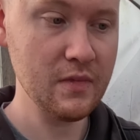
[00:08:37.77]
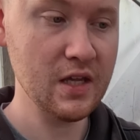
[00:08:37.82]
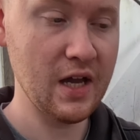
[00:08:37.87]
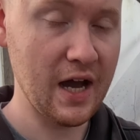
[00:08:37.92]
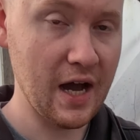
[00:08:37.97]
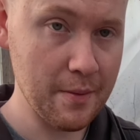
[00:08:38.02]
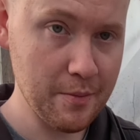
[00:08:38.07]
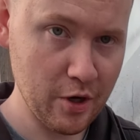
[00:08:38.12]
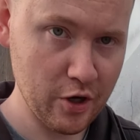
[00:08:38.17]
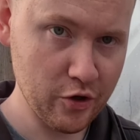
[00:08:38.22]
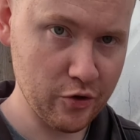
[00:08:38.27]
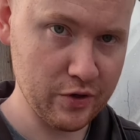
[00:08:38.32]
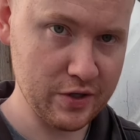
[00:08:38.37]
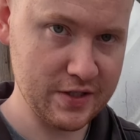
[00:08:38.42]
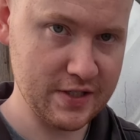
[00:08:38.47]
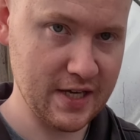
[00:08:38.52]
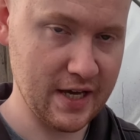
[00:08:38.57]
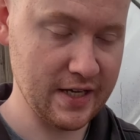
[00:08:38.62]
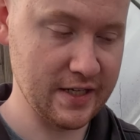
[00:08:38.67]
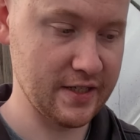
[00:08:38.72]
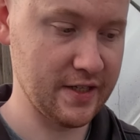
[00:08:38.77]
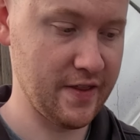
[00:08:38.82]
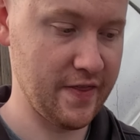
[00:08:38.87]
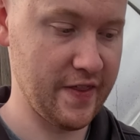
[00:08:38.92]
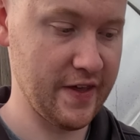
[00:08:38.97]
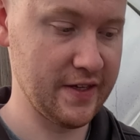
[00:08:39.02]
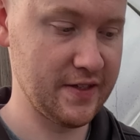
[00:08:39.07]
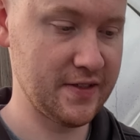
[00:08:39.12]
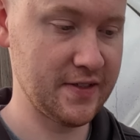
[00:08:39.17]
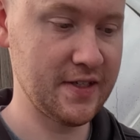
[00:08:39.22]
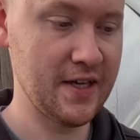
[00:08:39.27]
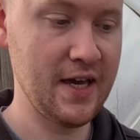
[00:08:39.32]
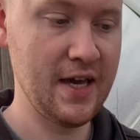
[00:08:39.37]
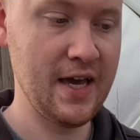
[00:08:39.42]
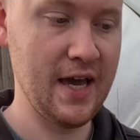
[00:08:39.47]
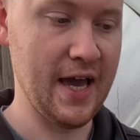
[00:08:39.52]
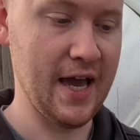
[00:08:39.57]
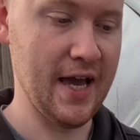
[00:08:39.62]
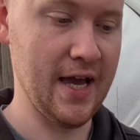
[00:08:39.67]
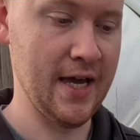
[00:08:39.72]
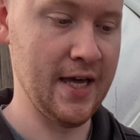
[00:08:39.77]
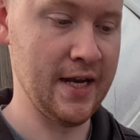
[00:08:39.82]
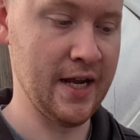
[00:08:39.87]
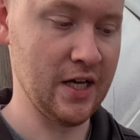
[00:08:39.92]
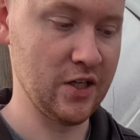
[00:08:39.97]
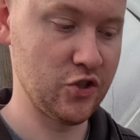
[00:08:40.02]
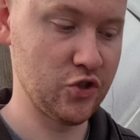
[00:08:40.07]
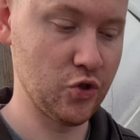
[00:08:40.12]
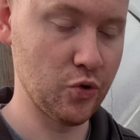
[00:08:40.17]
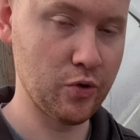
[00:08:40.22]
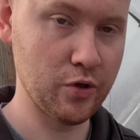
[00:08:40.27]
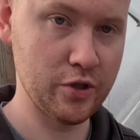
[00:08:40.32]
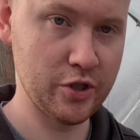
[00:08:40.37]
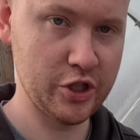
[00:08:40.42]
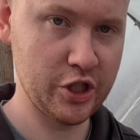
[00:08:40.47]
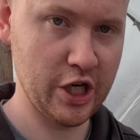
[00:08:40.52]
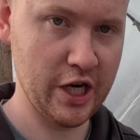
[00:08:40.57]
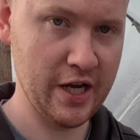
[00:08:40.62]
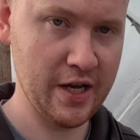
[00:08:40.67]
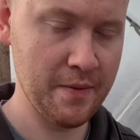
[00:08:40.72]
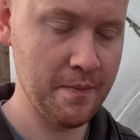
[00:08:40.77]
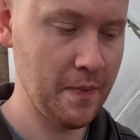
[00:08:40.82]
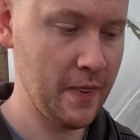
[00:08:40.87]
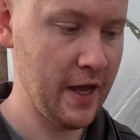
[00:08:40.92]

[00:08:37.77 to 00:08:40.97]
I'm now going to set this in a soaker tray.